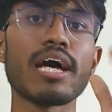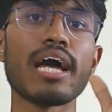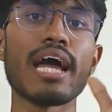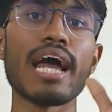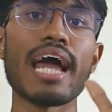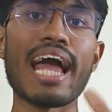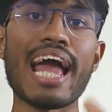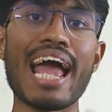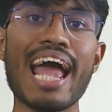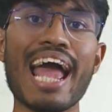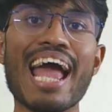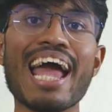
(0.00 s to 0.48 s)

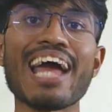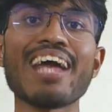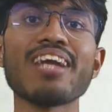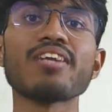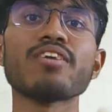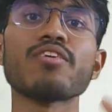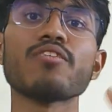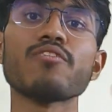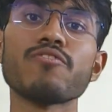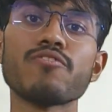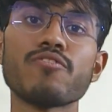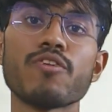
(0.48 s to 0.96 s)
and
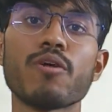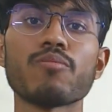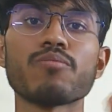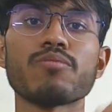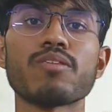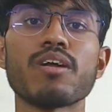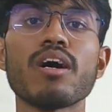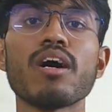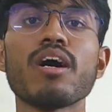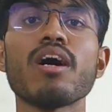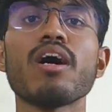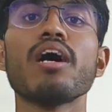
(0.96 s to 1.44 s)
from the
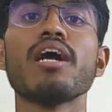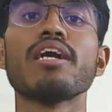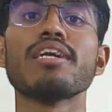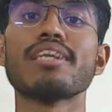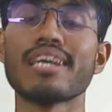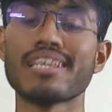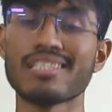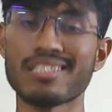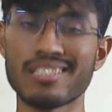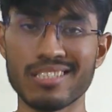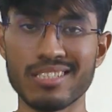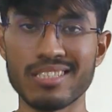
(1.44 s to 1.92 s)

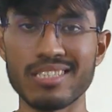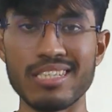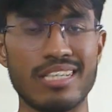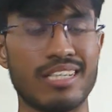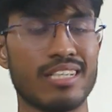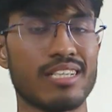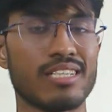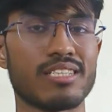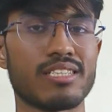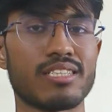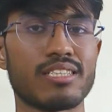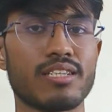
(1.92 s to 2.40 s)
test
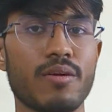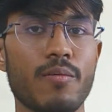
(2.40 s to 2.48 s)
series.